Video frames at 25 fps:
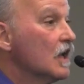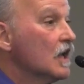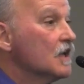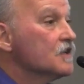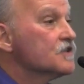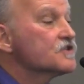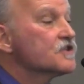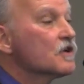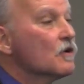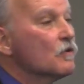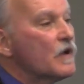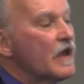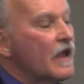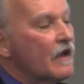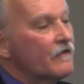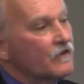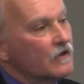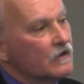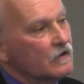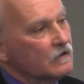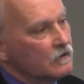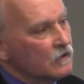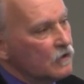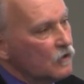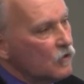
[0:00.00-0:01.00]
And so we have
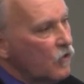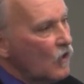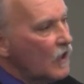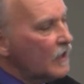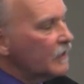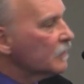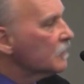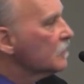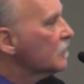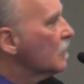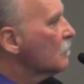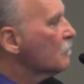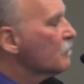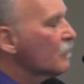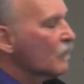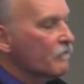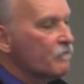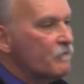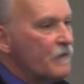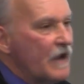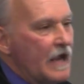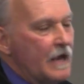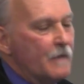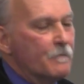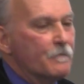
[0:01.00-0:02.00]
a, quite a number
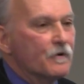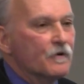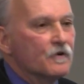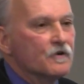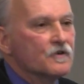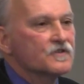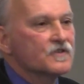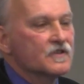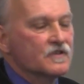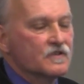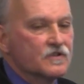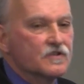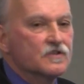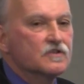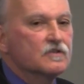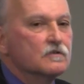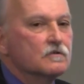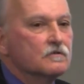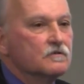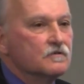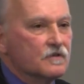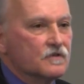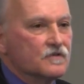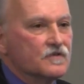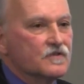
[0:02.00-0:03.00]
of papers and
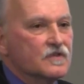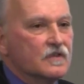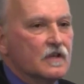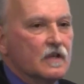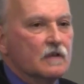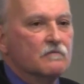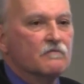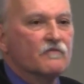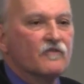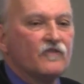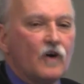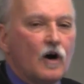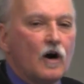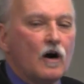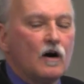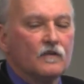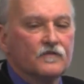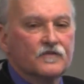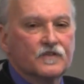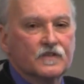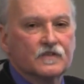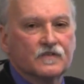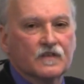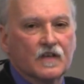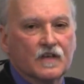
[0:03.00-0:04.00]
students
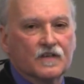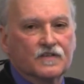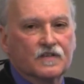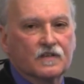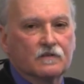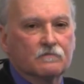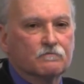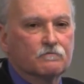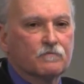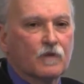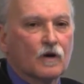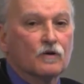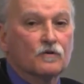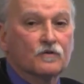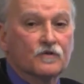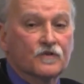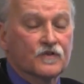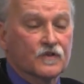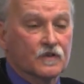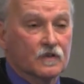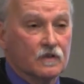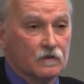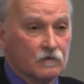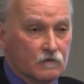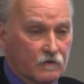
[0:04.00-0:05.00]
involved in this in
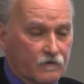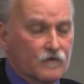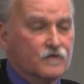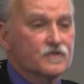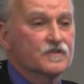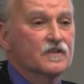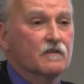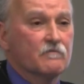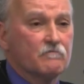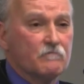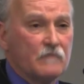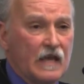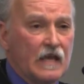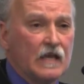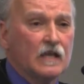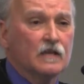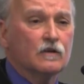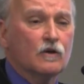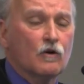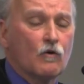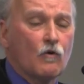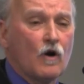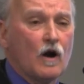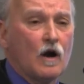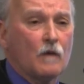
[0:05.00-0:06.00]
both the University of Maine
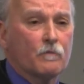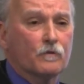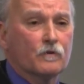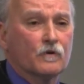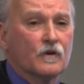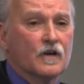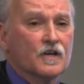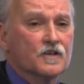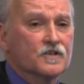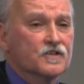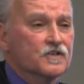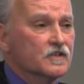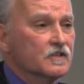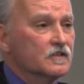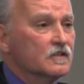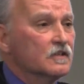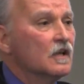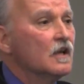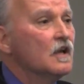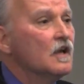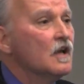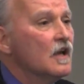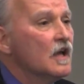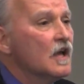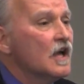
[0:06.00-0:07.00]

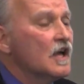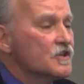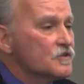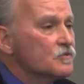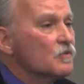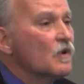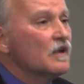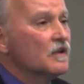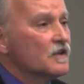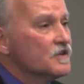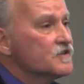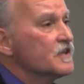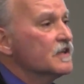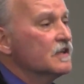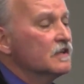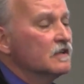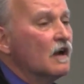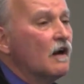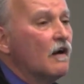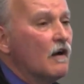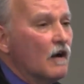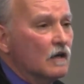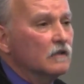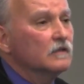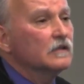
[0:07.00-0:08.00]
cooperation as well as in
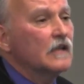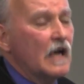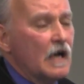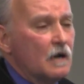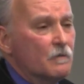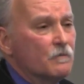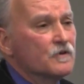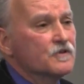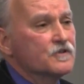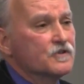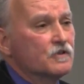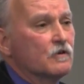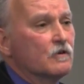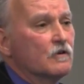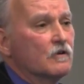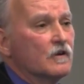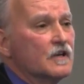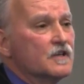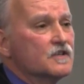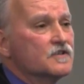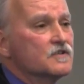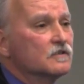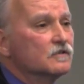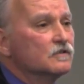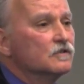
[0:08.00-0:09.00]
our
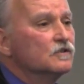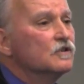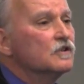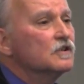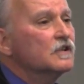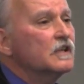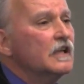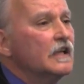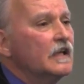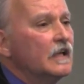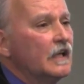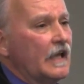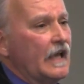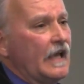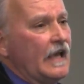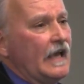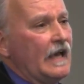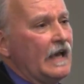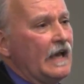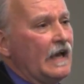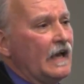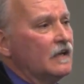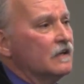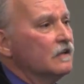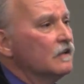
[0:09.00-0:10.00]
laboratories looking
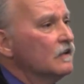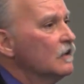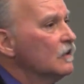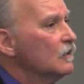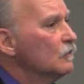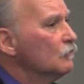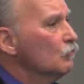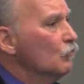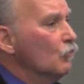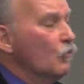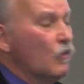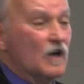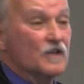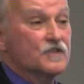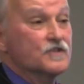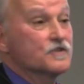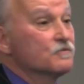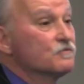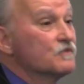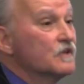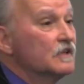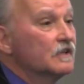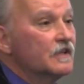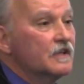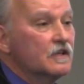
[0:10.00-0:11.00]
at what's
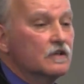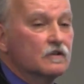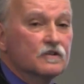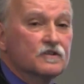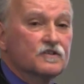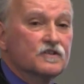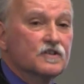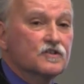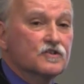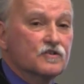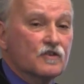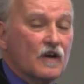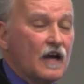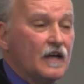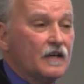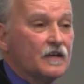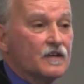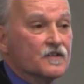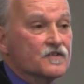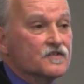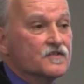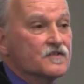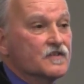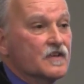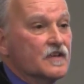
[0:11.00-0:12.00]
really good
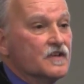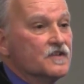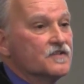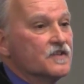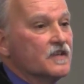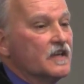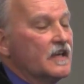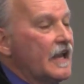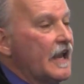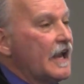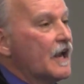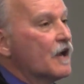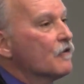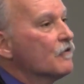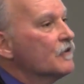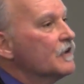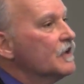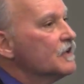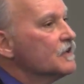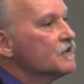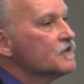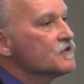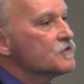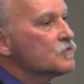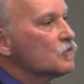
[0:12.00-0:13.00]
detritus. Is it
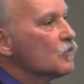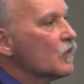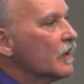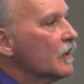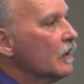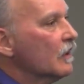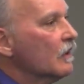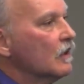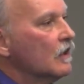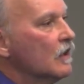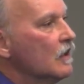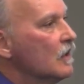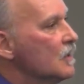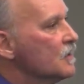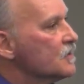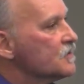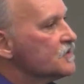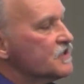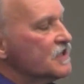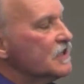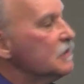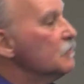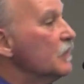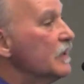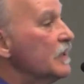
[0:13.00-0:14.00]
areas where
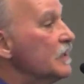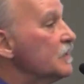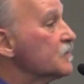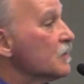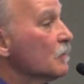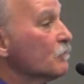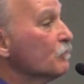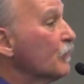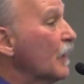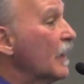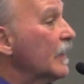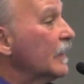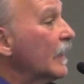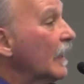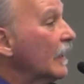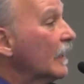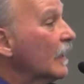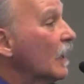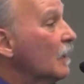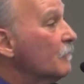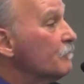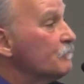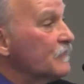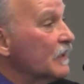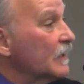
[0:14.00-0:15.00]
seaweeds are
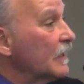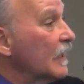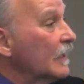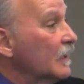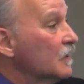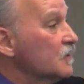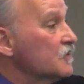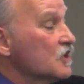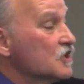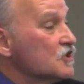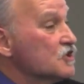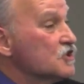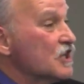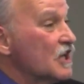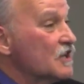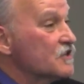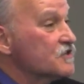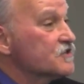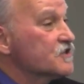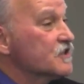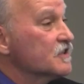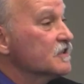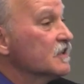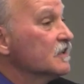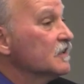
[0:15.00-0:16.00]
breaking up, they get
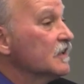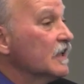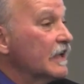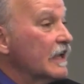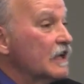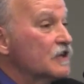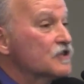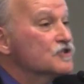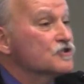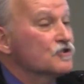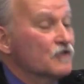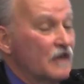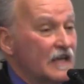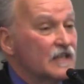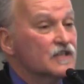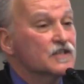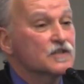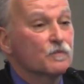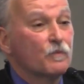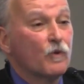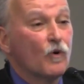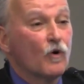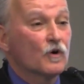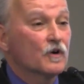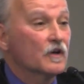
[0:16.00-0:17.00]
digested and they get
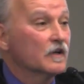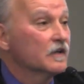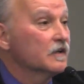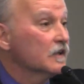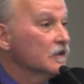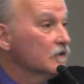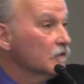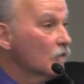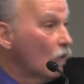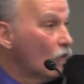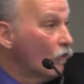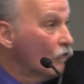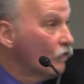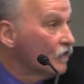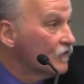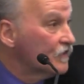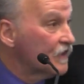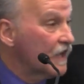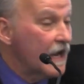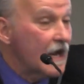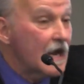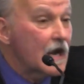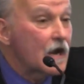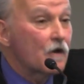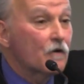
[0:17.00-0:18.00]
transported and over
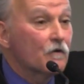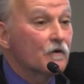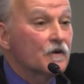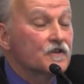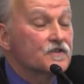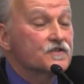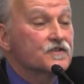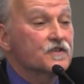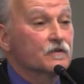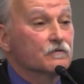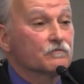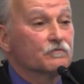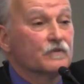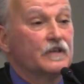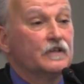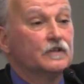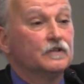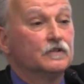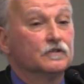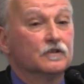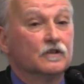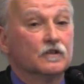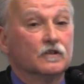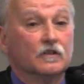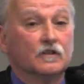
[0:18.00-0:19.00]
there is the
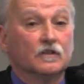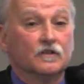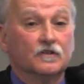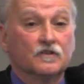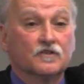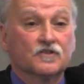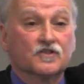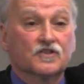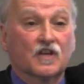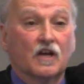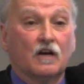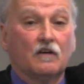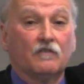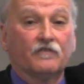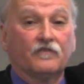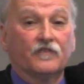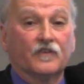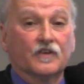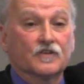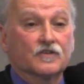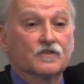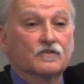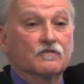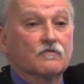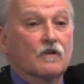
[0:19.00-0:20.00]
real good
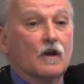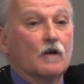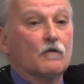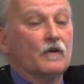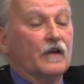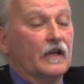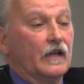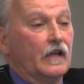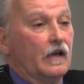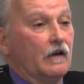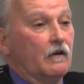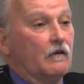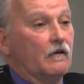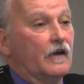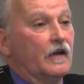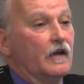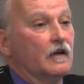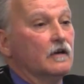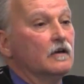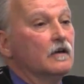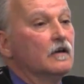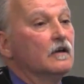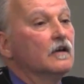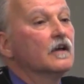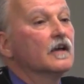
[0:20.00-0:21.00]
shellfish growing
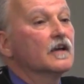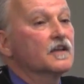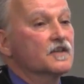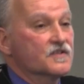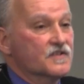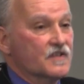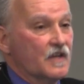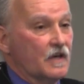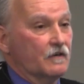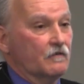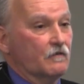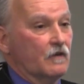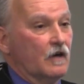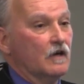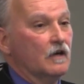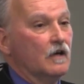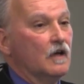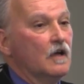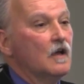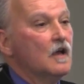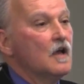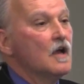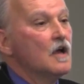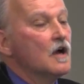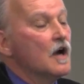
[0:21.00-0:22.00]
area, etc.
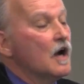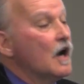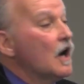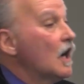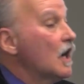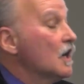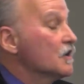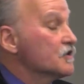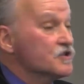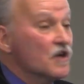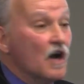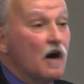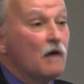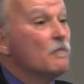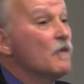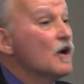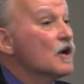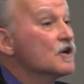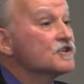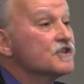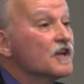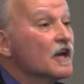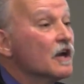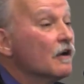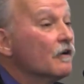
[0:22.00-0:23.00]
Uh, salt
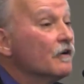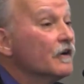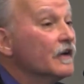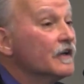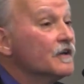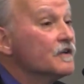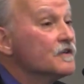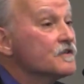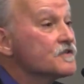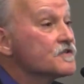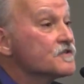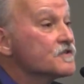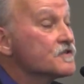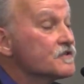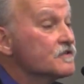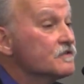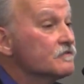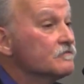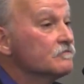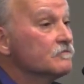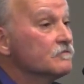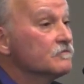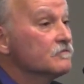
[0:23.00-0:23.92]
marsh areas,